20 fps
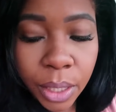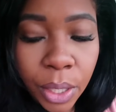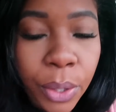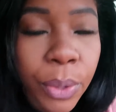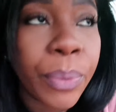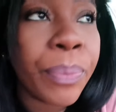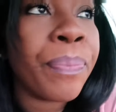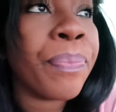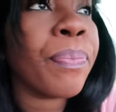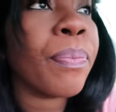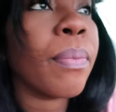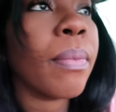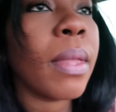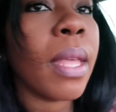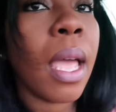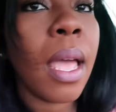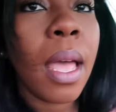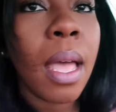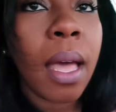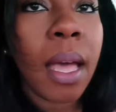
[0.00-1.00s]
So
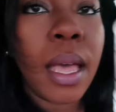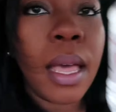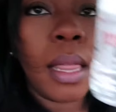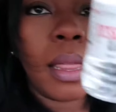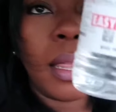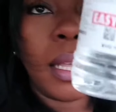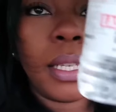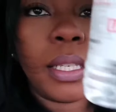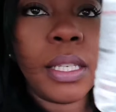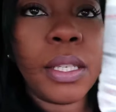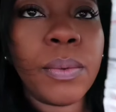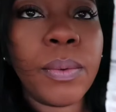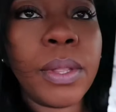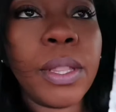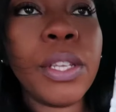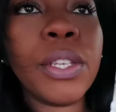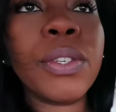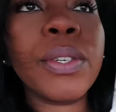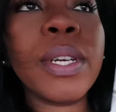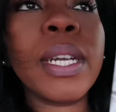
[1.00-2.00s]
this is
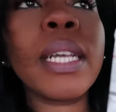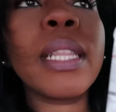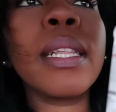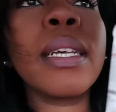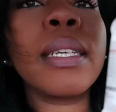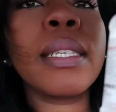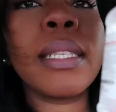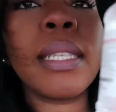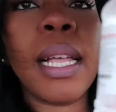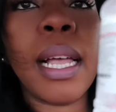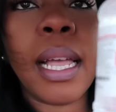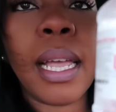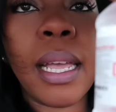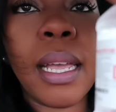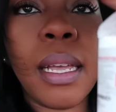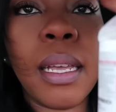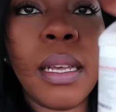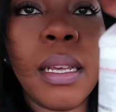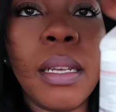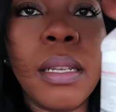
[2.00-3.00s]
what the drink looks
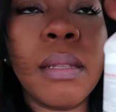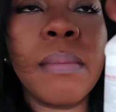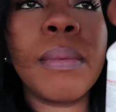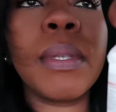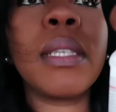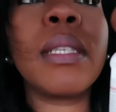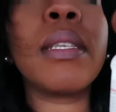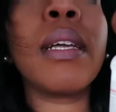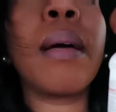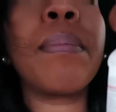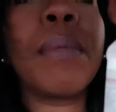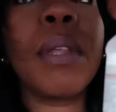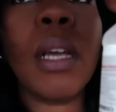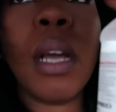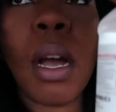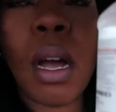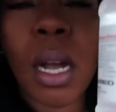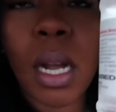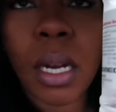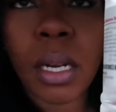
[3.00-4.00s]
like. Let's stop the
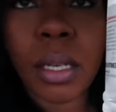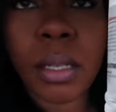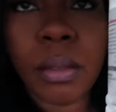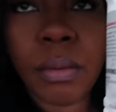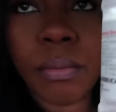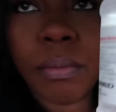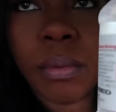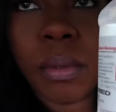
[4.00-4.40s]
car.